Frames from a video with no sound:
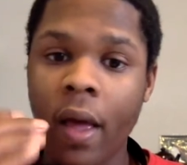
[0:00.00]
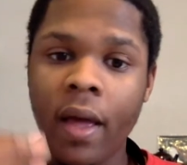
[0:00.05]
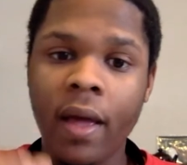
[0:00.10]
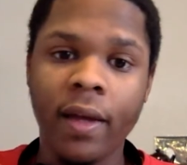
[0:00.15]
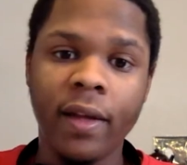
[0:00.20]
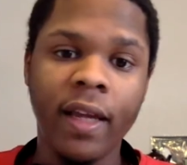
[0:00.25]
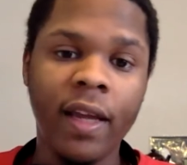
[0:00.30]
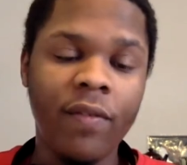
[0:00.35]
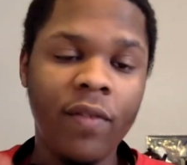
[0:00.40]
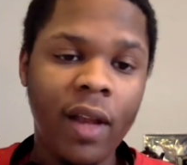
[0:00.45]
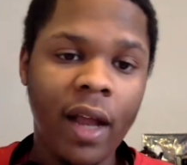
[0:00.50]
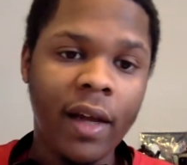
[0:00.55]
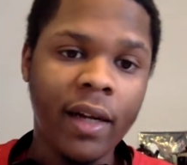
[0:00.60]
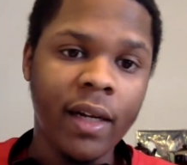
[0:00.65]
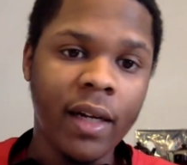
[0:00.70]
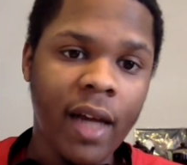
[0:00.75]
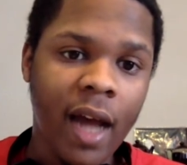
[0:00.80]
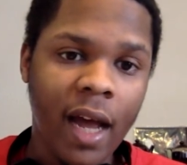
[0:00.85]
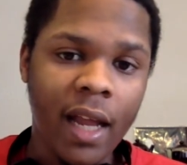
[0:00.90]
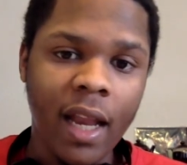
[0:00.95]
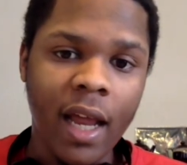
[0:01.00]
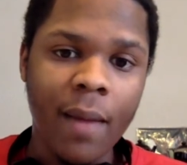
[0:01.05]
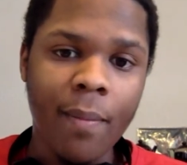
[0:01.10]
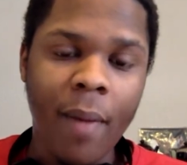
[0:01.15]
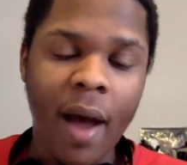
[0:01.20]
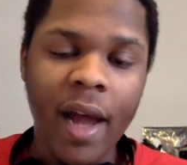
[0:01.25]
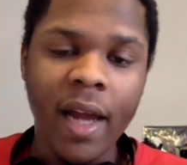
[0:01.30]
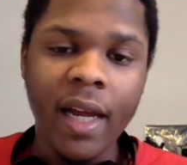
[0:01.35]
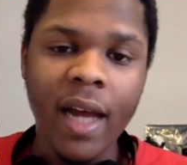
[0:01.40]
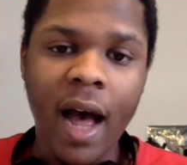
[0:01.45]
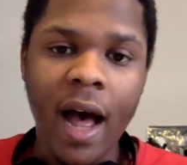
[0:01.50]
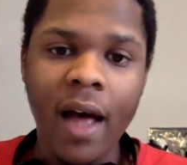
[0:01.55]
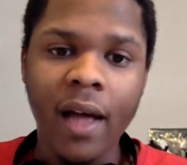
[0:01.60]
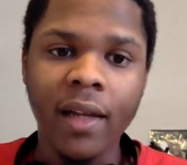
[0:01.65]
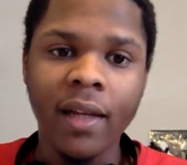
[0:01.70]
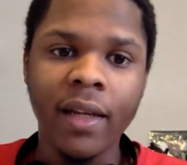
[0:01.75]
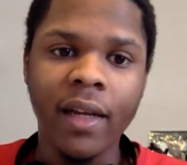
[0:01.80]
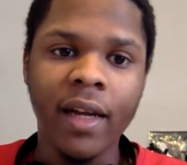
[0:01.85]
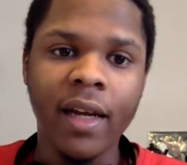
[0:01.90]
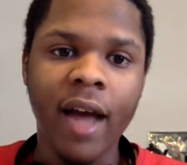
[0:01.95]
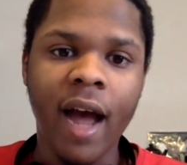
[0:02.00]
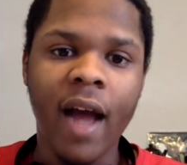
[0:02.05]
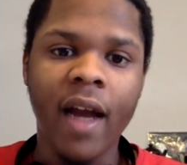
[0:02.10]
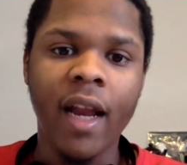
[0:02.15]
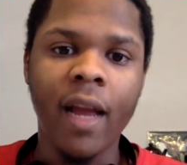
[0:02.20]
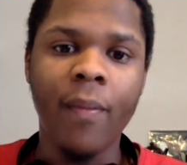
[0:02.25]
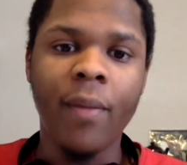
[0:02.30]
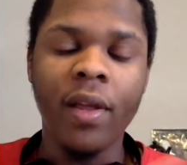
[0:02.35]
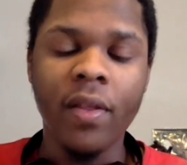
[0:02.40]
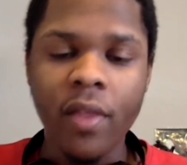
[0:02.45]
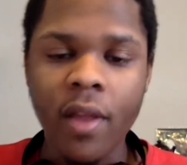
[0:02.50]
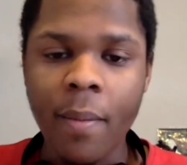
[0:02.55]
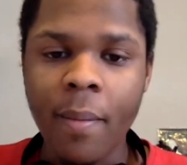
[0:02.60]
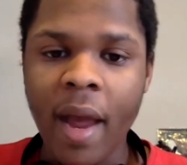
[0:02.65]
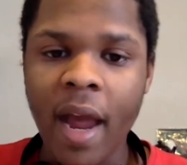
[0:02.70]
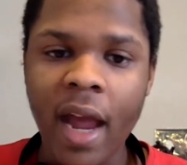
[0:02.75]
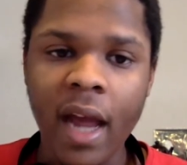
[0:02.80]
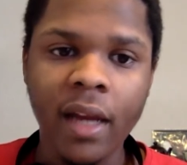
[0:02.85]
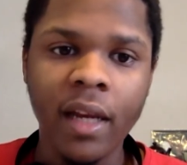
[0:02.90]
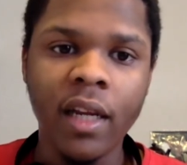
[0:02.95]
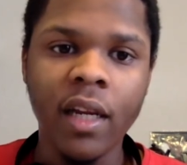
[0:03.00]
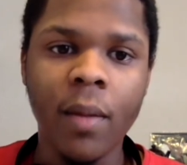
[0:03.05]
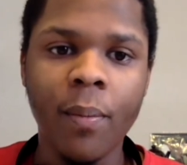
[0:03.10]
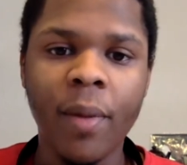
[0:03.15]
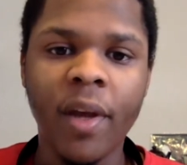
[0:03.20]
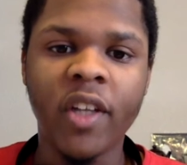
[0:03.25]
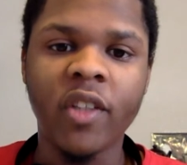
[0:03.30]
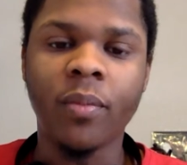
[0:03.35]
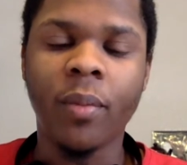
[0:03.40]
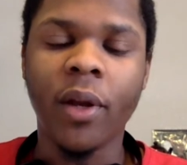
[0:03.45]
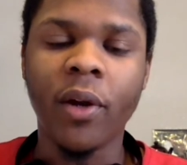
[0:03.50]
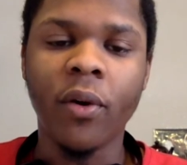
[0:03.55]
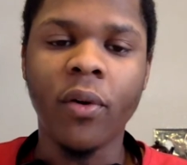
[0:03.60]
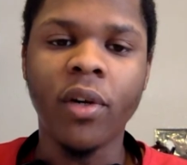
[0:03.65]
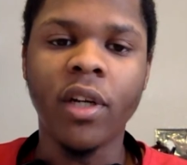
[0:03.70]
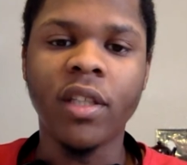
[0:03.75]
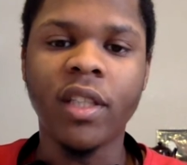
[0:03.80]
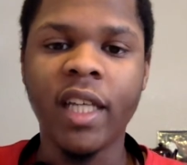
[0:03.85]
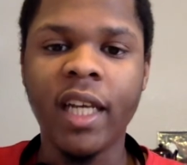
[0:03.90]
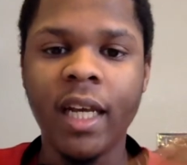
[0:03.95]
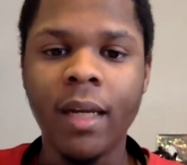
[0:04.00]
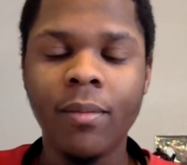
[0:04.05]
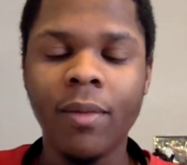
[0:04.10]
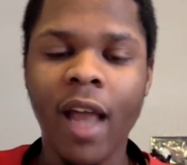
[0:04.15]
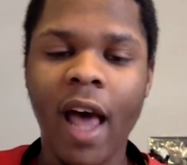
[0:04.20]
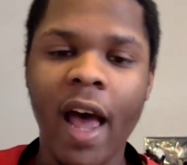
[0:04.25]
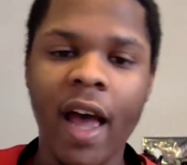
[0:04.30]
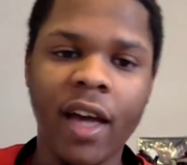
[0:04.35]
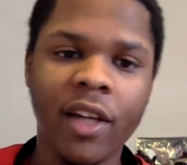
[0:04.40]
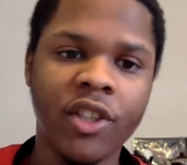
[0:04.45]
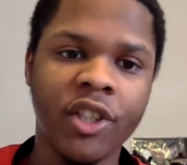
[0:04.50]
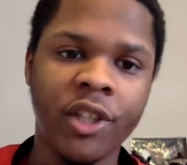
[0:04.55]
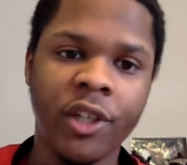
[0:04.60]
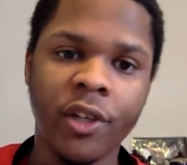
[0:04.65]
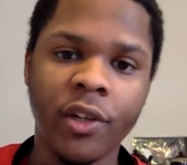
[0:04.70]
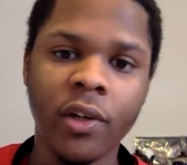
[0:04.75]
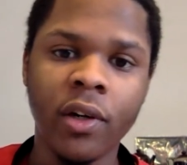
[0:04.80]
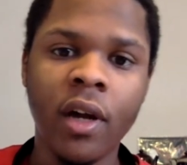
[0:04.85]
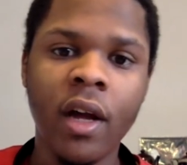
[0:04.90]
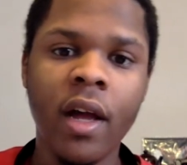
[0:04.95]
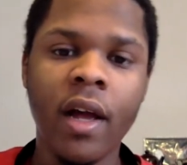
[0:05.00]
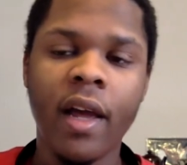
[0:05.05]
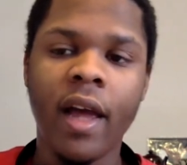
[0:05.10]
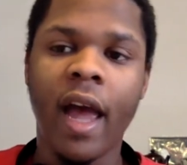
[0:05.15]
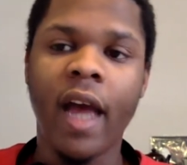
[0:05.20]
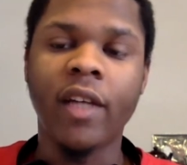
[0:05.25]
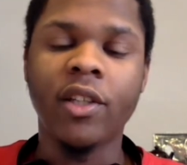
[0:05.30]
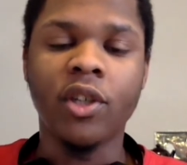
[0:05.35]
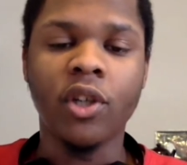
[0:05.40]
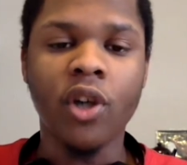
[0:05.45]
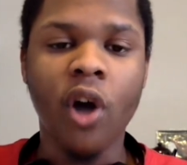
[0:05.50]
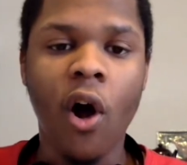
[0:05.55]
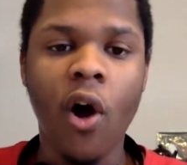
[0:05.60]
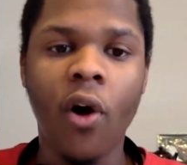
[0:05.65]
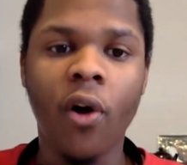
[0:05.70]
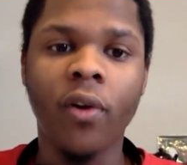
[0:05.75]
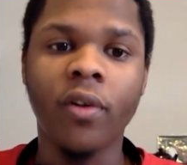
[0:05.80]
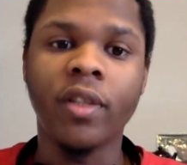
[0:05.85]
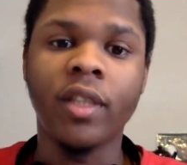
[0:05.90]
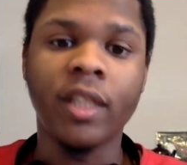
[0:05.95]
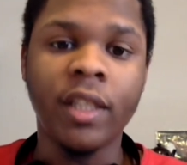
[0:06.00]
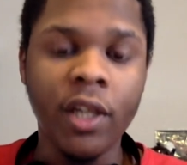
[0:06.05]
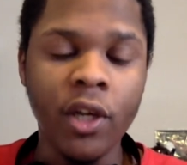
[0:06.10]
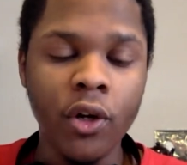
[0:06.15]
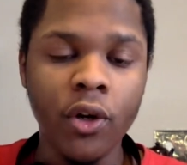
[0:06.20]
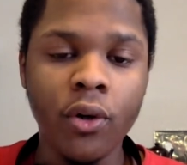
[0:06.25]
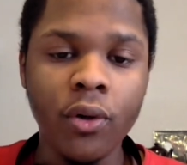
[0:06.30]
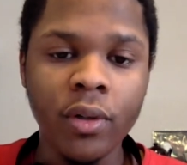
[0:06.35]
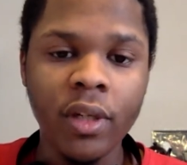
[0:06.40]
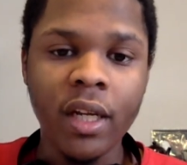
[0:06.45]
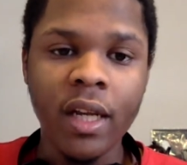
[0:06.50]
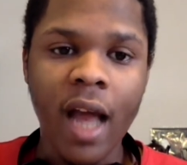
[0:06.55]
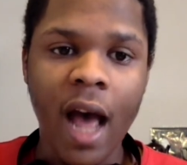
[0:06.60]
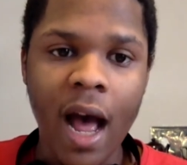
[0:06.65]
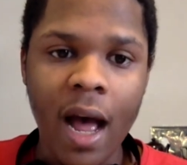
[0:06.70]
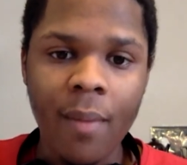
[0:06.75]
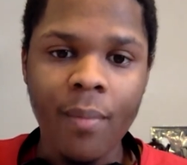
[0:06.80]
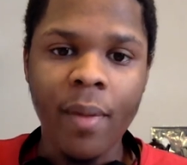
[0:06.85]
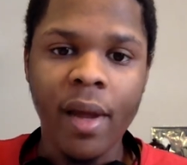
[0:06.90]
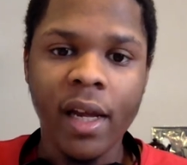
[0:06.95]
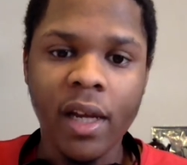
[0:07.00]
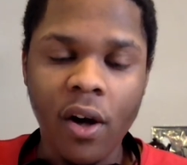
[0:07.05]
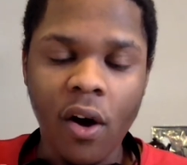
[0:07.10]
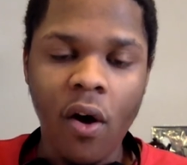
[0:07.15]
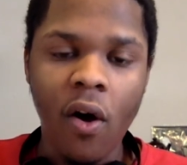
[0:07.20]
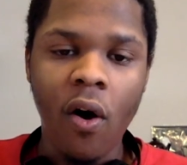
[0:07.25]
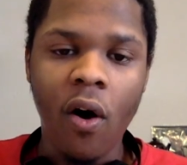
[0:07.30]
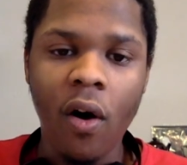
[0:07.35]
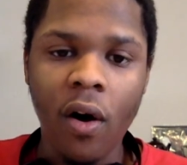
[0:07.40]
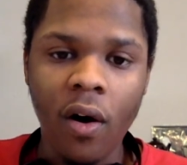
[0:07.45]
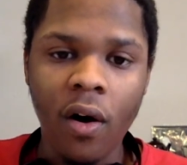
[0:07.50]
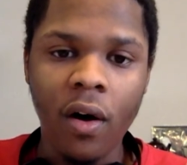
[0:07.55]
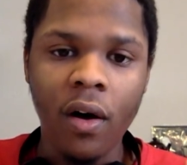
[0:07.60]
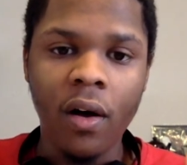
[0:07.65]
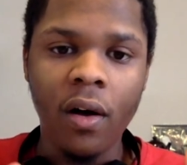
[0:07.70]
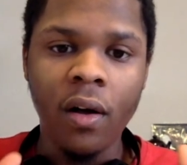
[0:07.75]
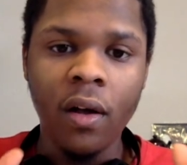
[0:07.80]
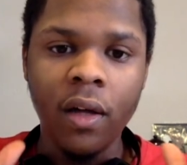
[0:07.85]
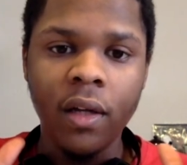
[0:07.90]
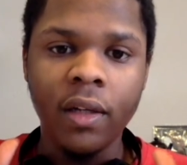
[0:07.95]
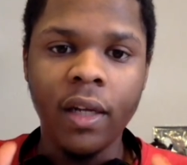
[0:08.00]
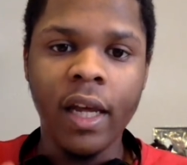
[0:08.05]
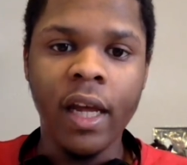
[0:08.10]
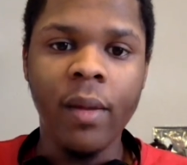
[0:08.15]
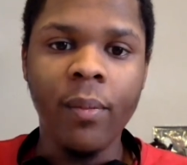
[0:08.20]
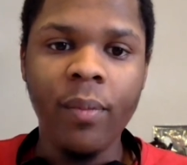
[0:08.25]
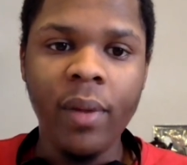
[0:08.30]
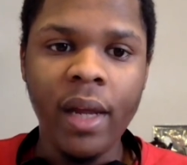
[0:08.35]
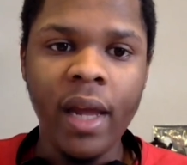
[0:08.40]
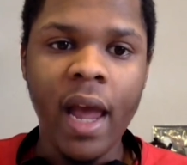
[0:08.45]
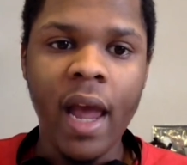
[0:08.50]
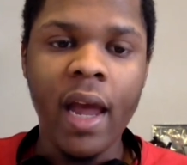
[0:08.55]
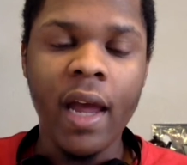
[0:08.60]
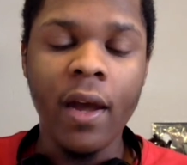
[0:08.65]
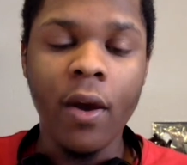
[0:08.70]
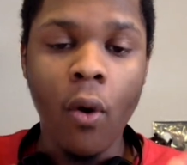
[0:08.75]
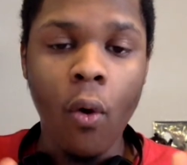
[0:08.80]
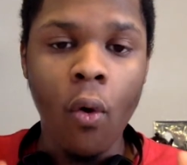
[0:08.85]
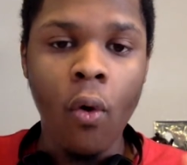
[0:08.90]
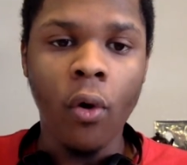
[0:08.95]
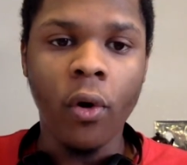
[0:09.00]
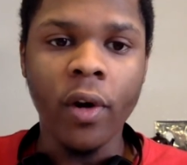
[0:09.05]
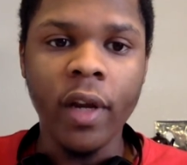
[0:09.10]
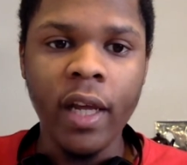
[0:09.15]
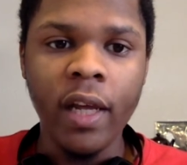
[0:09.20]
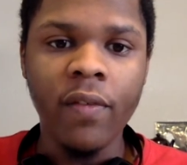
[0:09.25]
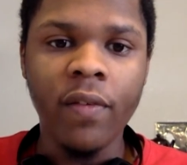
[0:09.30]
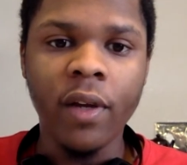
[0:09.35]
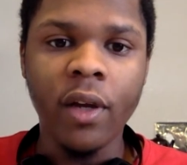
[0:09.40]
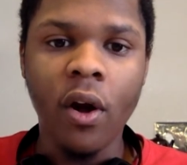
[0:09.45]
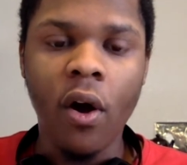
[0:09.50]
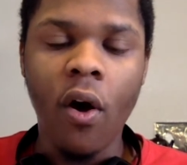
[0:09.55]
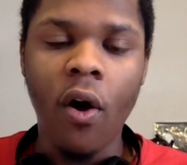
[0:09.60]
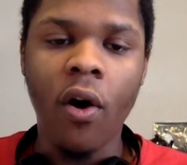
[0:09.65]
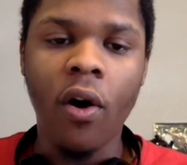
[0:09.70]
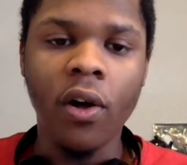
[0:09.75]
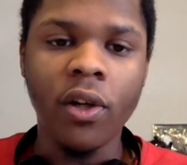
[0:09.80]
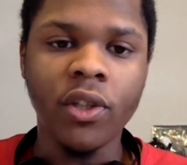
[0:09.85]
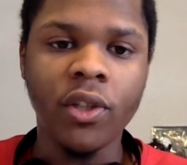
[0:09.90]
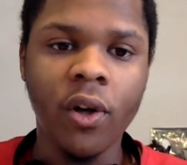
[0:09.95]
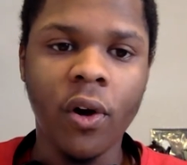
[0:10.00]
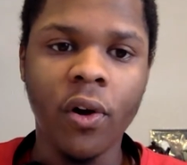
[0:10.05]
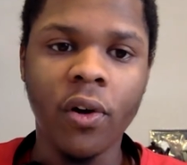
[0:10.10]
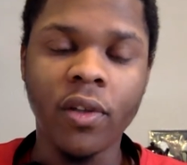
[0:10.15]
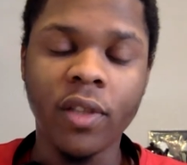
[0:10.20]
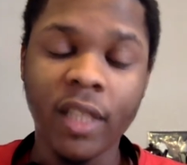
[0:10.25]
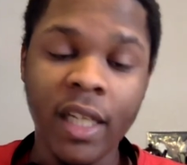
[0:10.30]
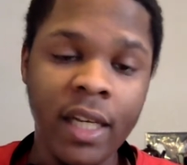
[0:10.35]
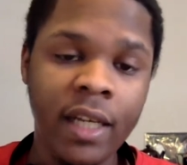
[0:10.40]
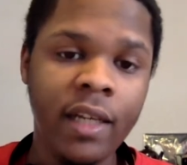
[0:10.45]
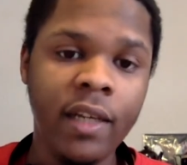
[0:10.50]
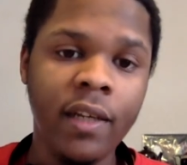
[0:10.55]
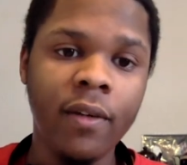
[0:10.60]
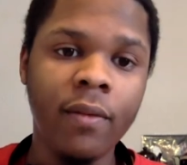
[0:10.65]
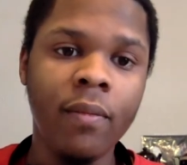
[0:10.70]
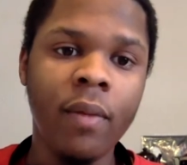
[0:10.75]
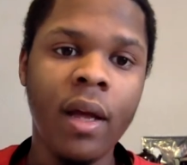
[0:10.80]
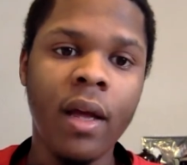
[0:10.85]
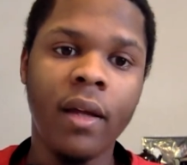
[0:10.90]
Even like a guy like Mike Conley, a guy that been the man and the best player on the team last year as a guard, still did not make an all-NBA or even an all-star team.